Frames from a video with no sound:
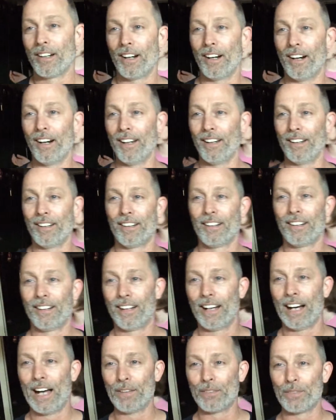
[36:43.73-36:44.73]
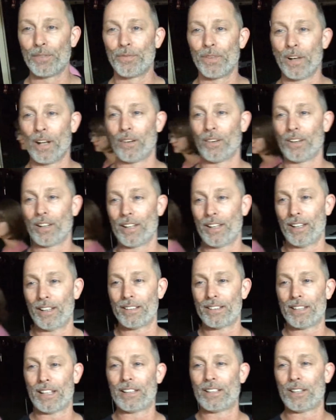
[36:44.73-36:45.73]
All right. I have to follow the
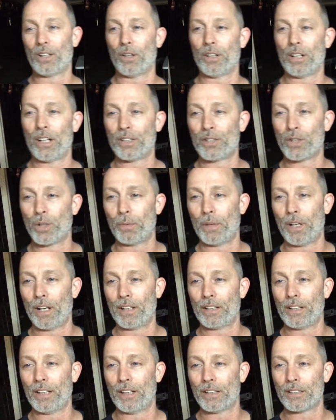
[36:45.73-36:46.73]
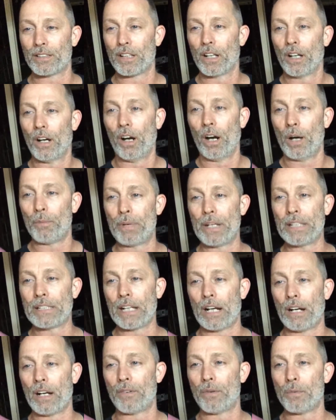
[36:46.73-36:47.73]
kids. They show me how to dance. All right. Peace
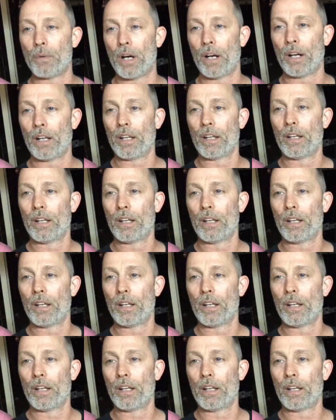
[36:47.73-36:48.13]
out, everybody.